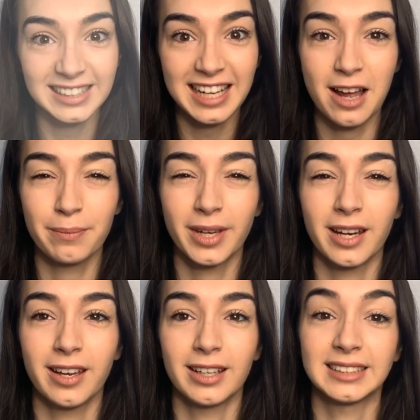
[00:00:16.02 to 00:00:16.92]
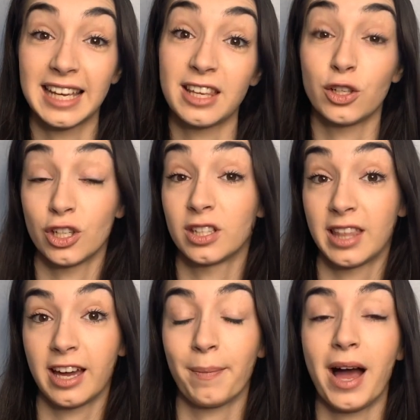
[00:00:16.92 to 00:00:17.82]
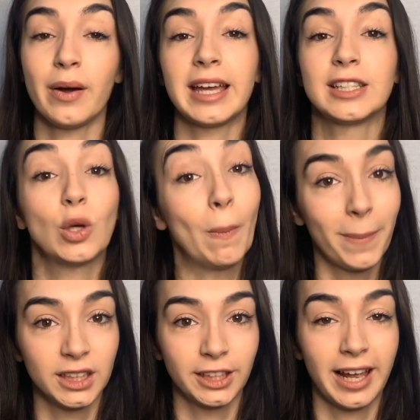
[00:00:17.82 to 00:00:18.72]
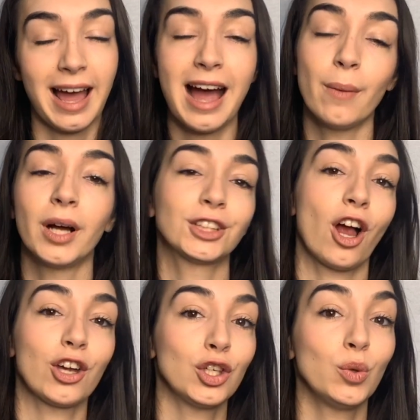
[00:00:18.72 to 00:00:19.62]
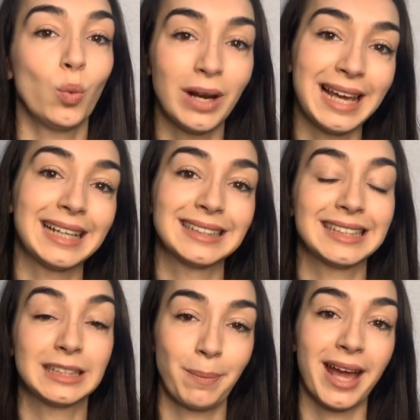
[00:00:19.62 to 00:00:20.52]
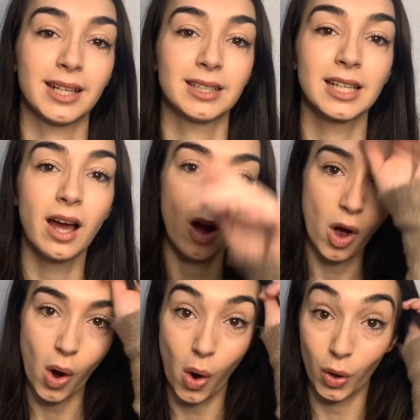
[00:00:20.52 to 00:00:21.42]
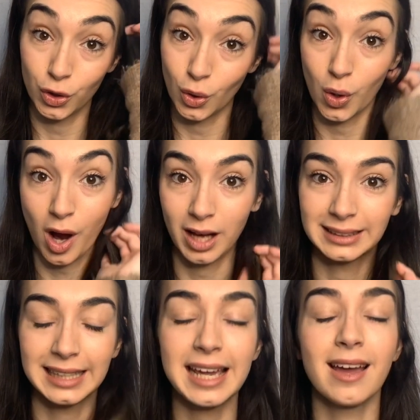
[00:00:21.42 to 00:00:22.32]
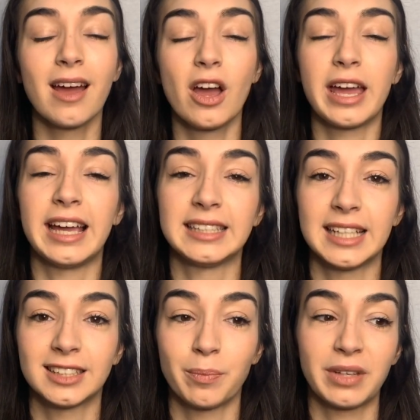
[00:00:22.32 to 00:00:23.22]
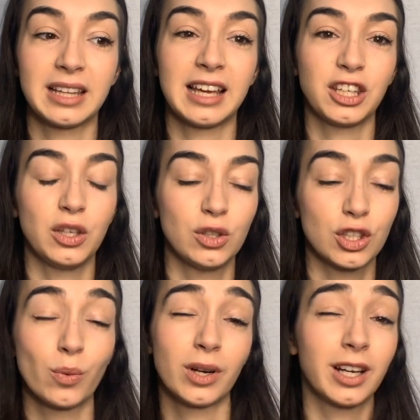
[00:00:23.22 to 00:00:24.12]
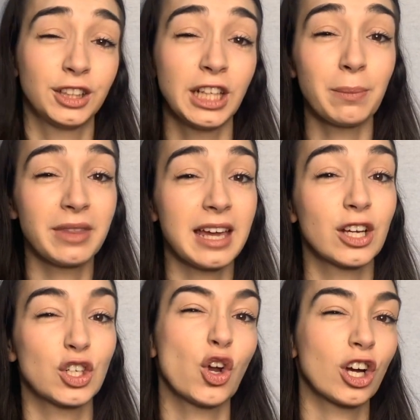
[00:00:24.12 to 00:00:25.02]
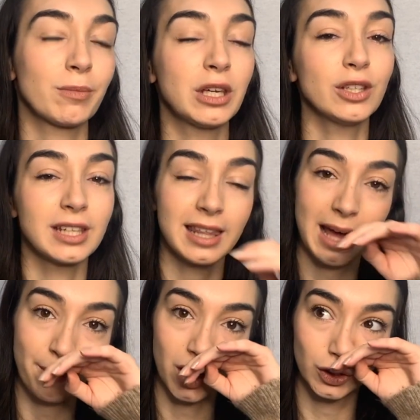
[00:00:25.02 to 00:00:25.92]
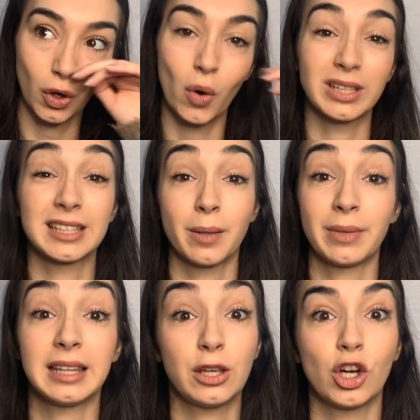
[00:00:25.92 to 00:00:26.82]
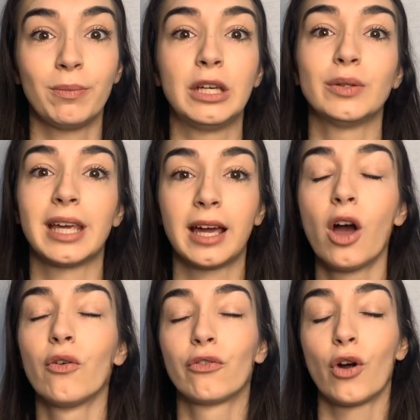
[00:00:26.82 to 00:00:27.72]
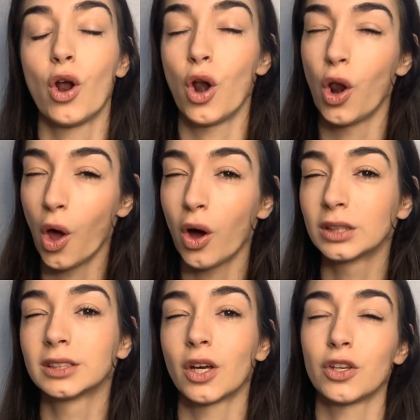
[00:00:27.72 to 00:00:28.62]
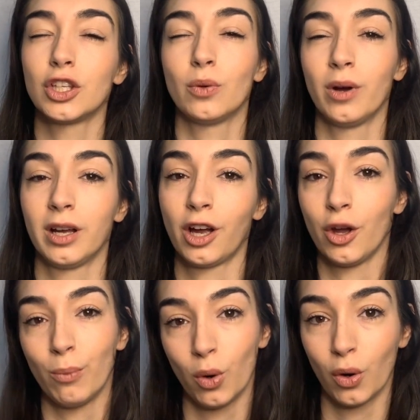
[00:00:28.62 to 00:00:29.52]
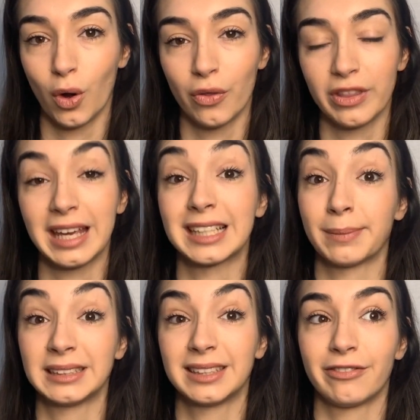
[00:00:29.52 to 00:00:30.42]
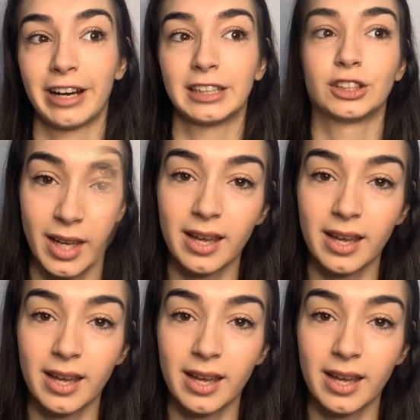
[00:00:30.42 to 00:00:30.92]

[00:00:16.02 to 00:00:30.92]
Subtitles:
I'm going to say that you should think about is your budget. How much are you willing to spend on your car seat? Is it something that you just want a cheap thing because you're not going to be using it that much, or is it something that you're going to be using for a lot, so you want to go more on the expensive range?